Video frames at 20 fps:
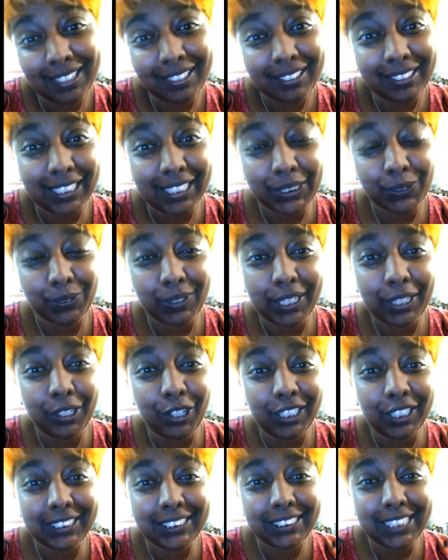That's what I
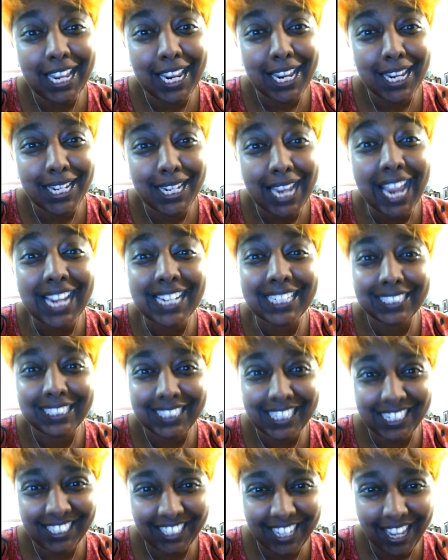gotta say.
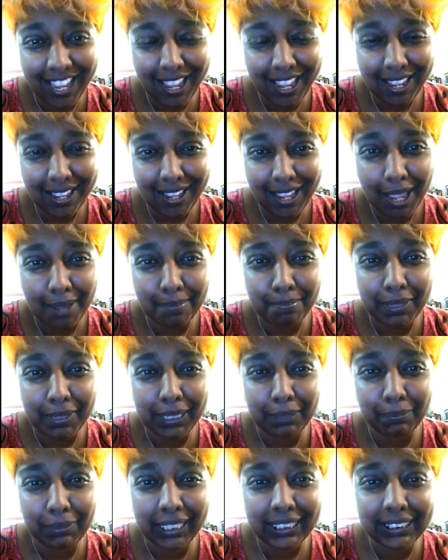Take care.
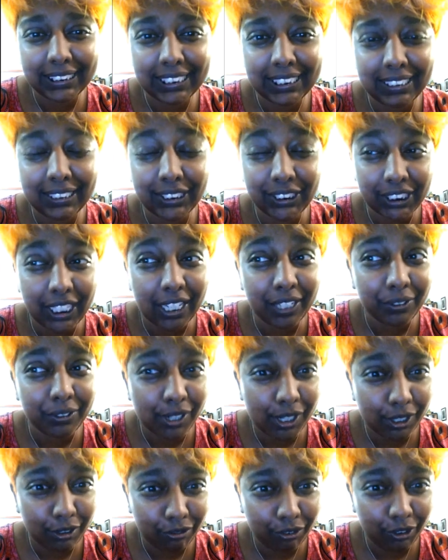Many blessings. I'll
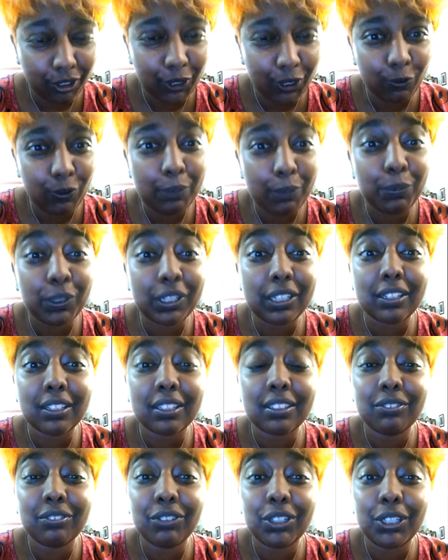try to follow up with
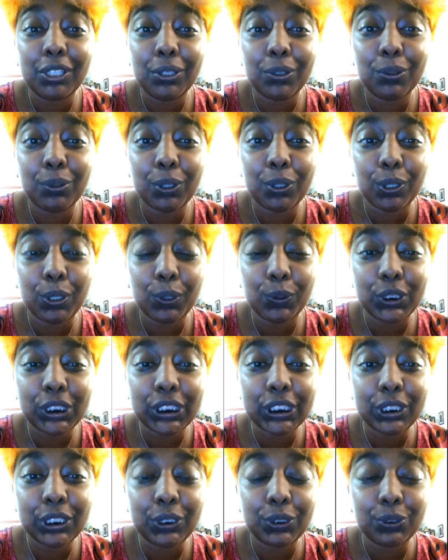another video
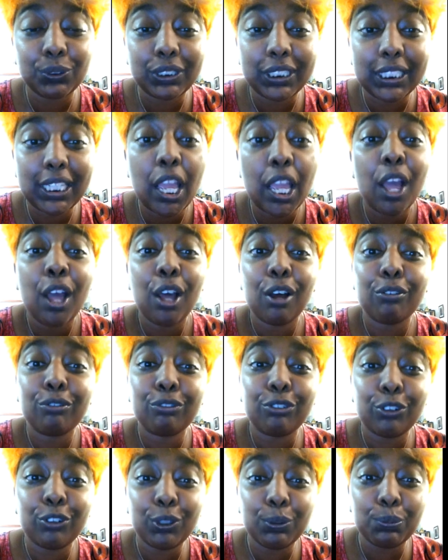closer to the
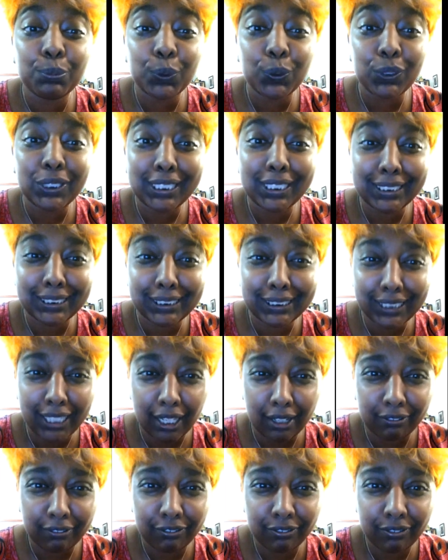full moon
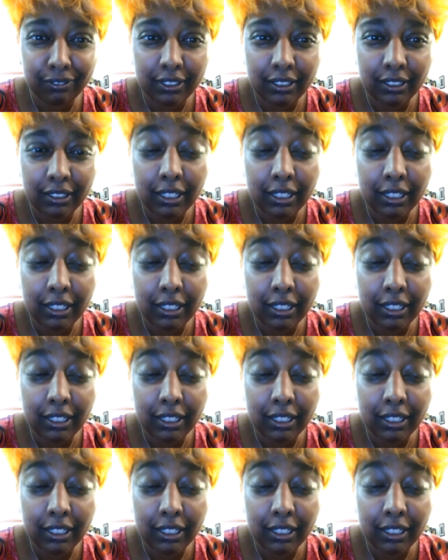itself.